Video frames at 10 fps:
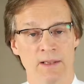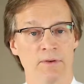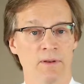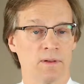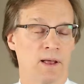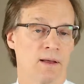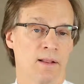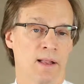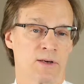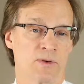Even the
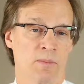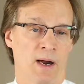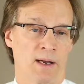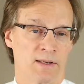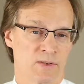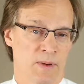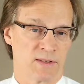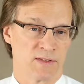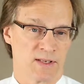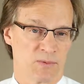luxury market is about
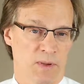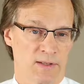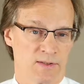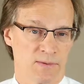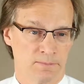6 months,